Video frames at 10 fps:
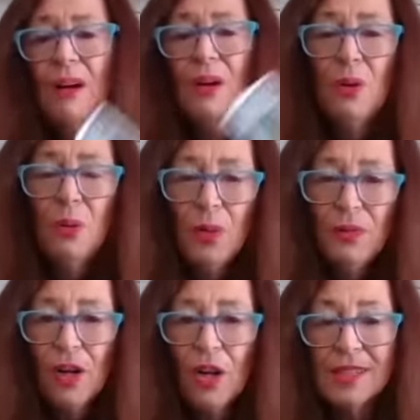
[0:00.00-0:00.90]
oh,
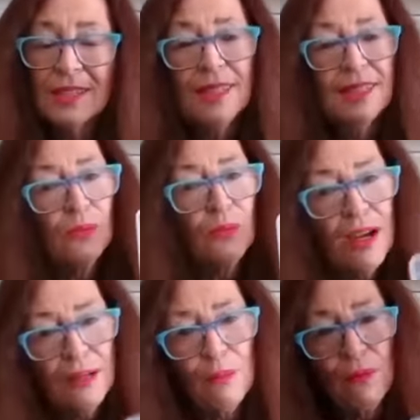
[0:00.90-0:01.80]
we've lost this
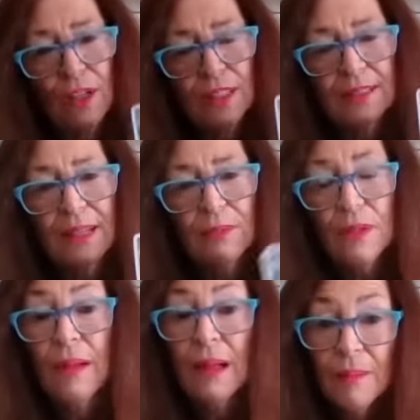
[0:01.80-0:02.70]
right, we've lost that
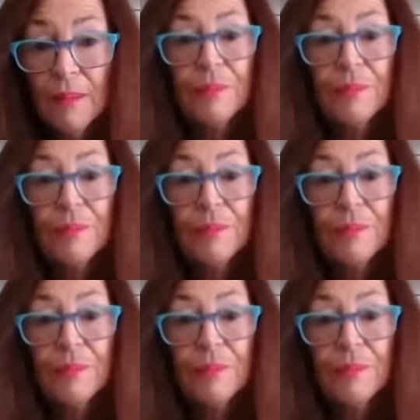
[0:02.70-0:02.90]
right.